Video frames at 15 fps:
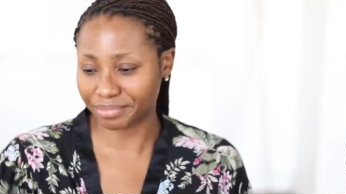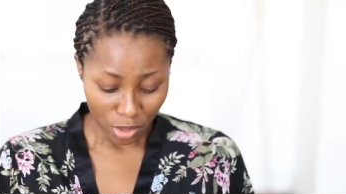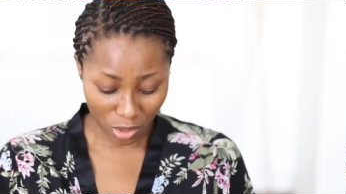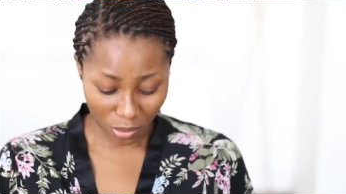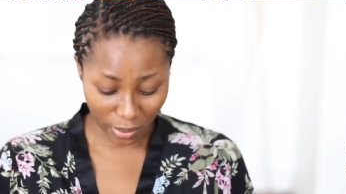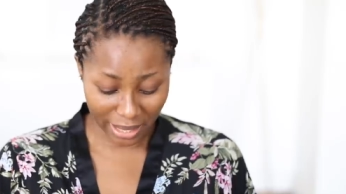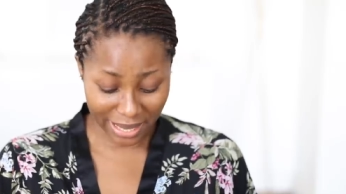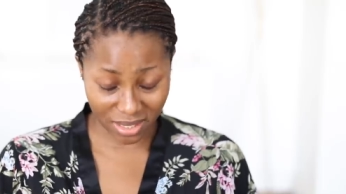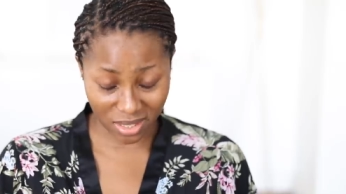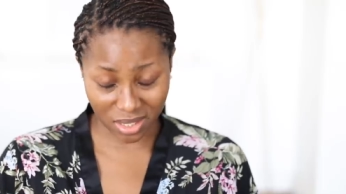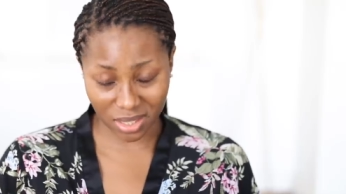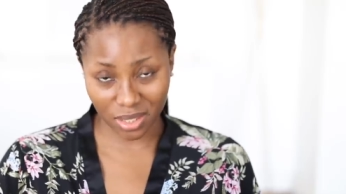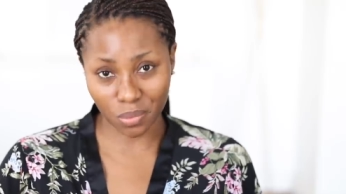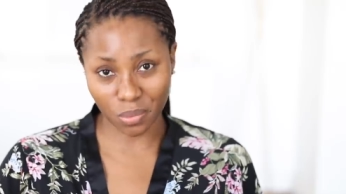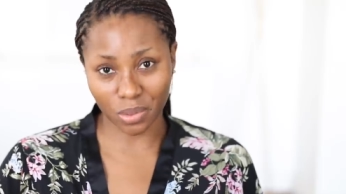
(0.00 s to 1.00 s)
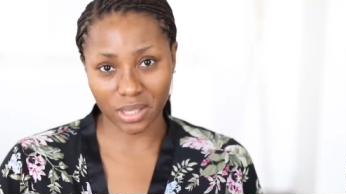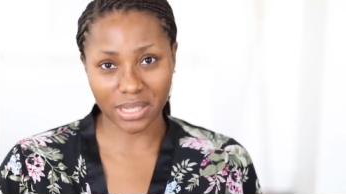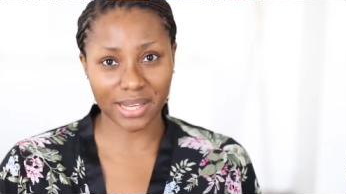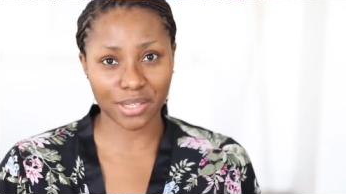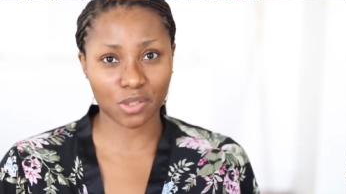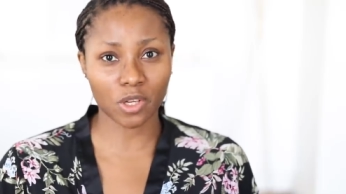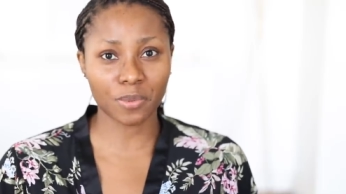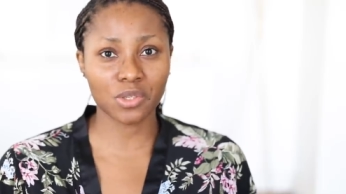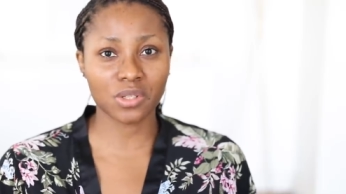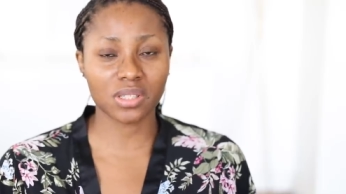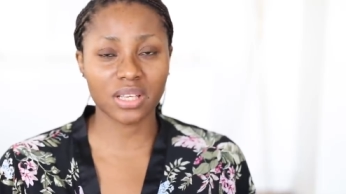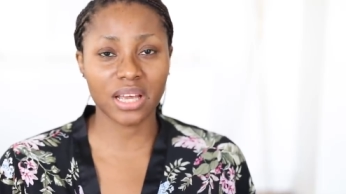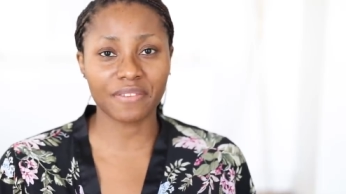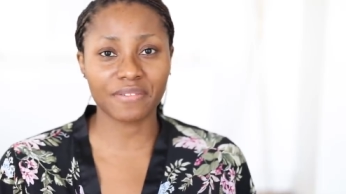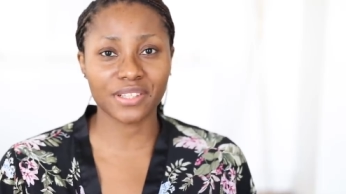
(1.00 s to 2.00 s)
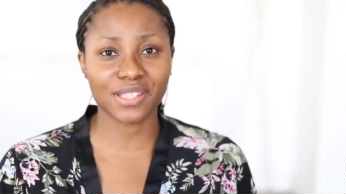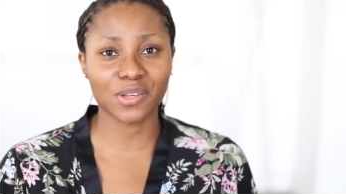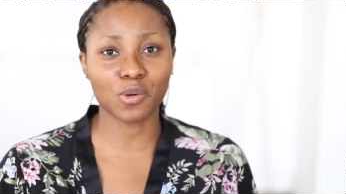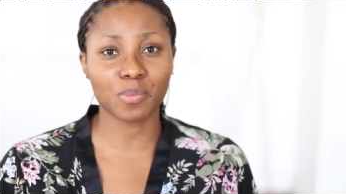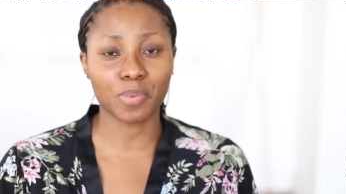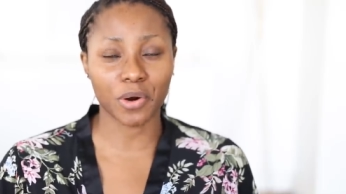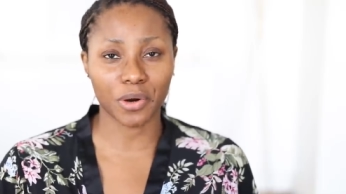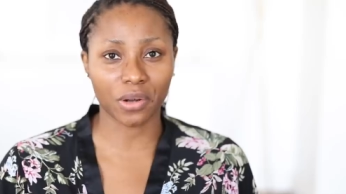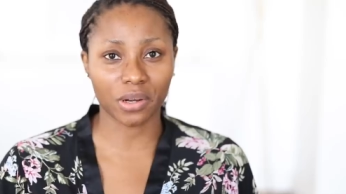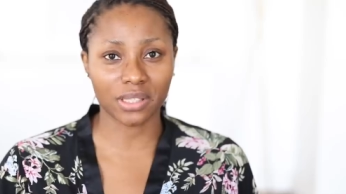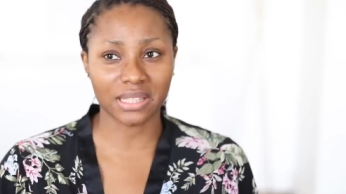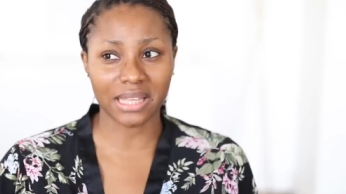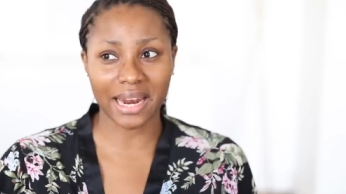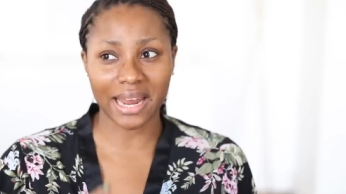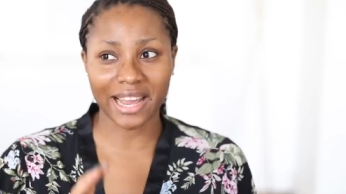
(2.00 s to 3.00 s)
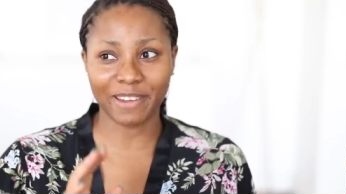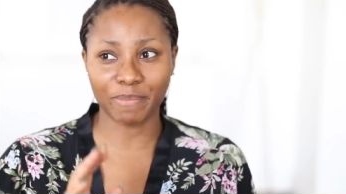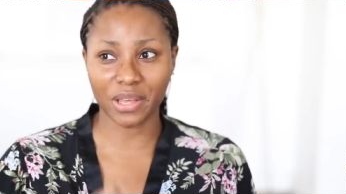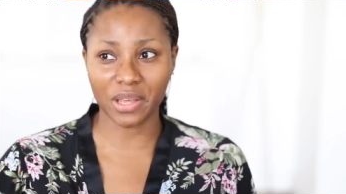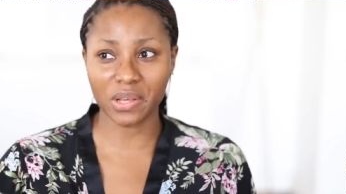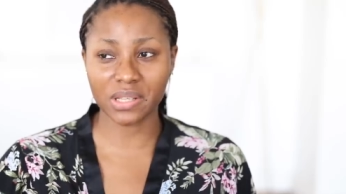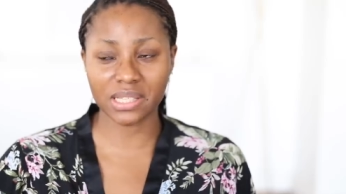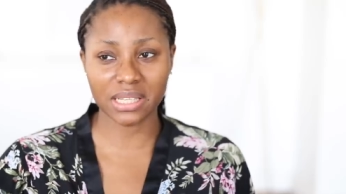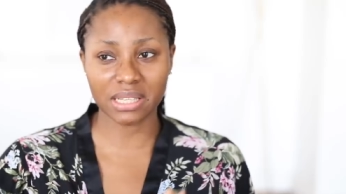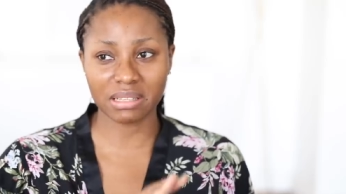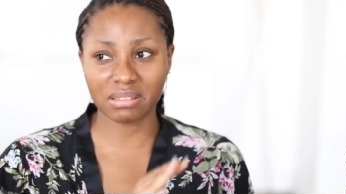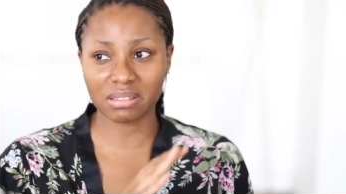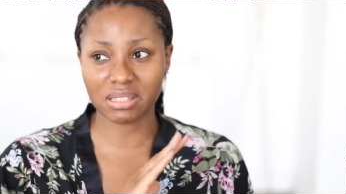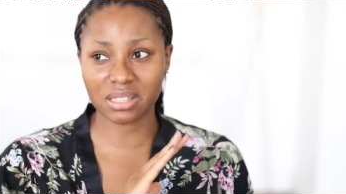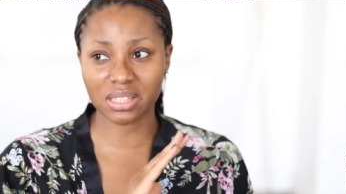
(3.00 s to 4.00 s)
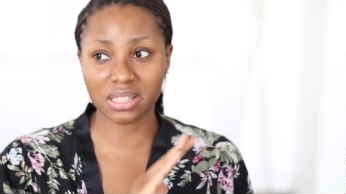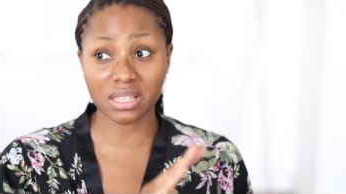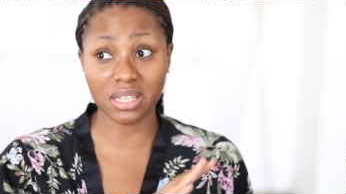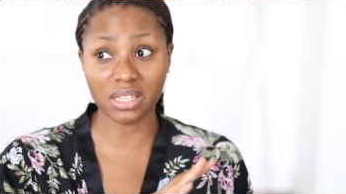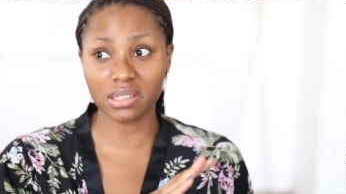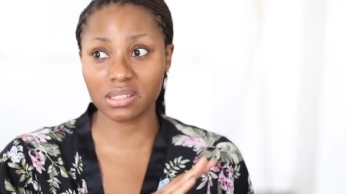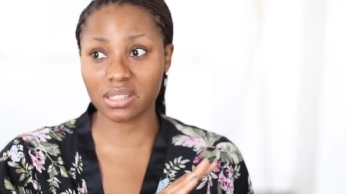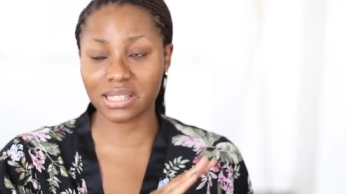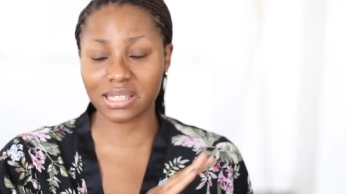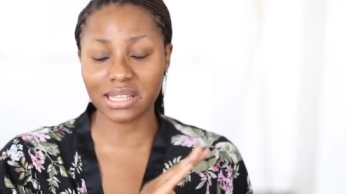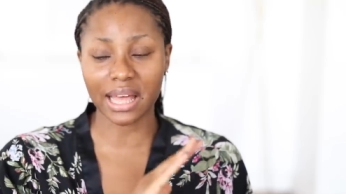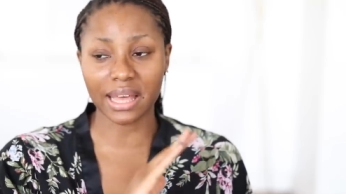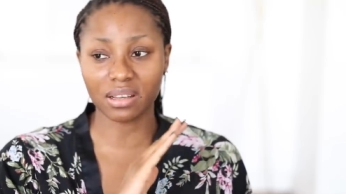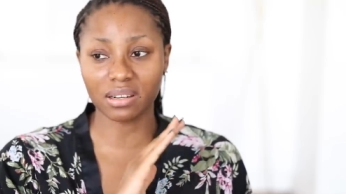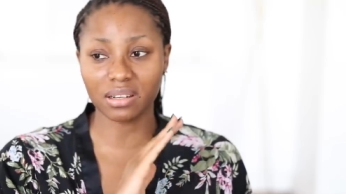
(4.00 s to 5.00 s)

So what I did was I stopped using every single product that I had been using since like